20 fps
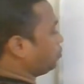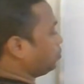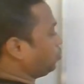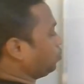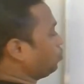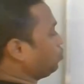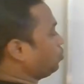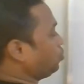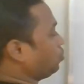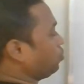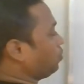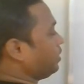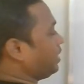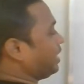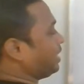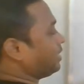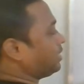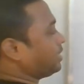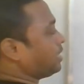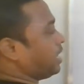2
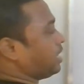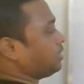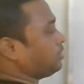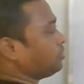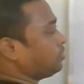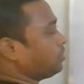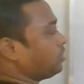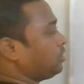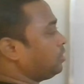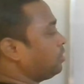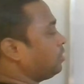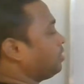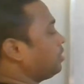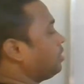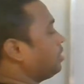get cancelled,